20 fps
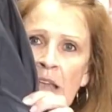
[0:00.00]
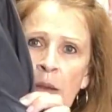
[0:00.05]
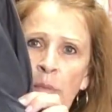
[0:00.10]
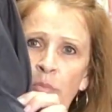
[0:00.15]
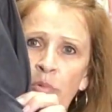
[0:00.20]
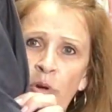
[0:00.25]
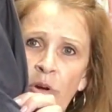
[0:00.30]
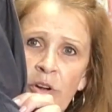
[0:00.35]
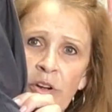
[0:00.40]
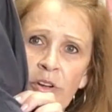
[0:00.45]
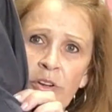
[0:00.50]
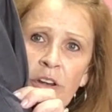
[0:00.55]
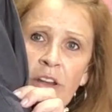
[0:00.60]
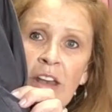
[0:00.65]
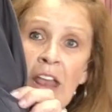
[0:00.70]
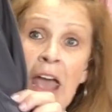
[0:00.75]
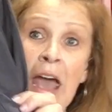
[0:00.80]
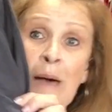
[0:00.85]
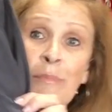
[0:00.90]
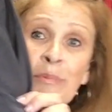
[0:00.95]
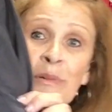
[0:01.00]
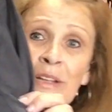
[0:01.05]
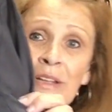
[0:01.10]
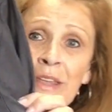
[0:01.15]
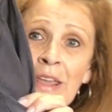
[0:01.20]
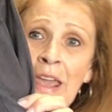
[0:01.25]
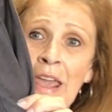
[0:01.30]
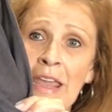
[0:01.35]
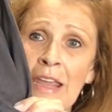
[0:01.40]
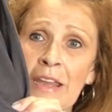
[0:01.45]
embroidered and
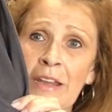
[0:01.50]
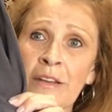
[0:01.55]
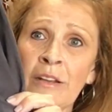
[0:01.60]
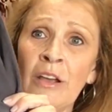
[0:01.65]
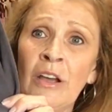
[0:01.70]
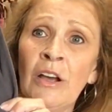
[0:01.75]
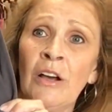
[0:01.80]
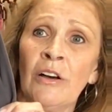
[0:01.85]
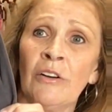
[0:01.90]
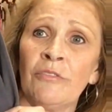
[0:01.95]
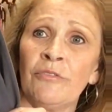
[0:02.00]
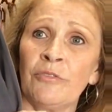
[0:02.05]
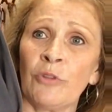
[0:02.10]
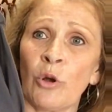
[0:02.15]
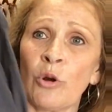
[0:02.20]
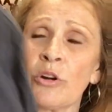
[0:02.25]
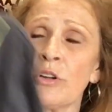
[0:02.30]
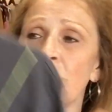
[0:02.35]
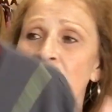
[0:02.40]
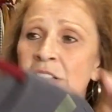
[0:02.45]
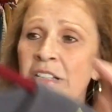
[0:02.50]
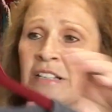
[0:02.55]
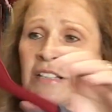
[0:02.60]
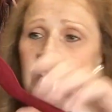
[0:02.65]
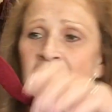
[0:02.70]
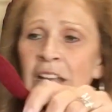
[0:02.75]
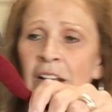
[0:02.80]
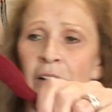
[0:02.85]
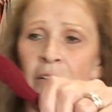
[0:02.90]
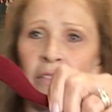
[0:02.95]
appliqued floral
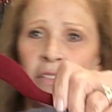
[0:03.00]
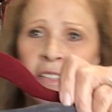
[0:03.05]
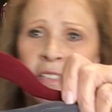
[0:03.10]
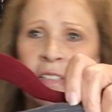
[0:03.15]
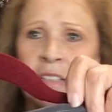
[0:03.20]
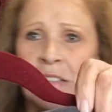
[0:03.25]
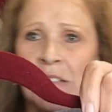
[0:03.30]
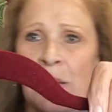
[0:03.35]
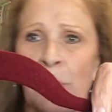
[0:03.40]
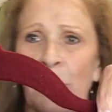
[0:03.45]
detail. This is the